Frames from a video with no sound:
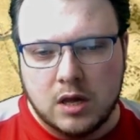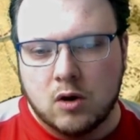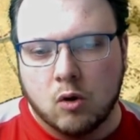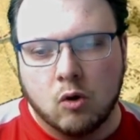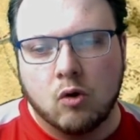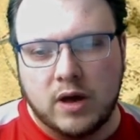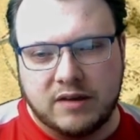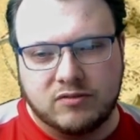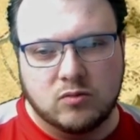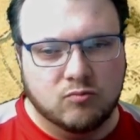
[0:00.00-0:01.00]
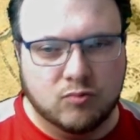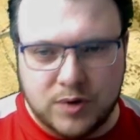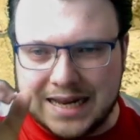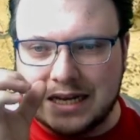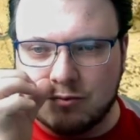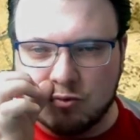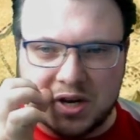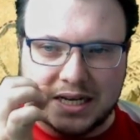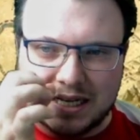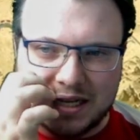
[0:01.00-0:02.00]
Or if you really,
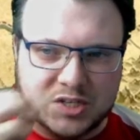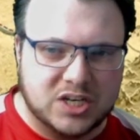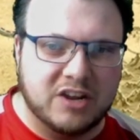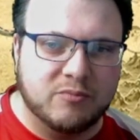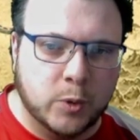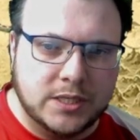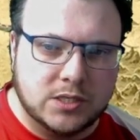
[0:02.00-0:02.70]
really need to shave points,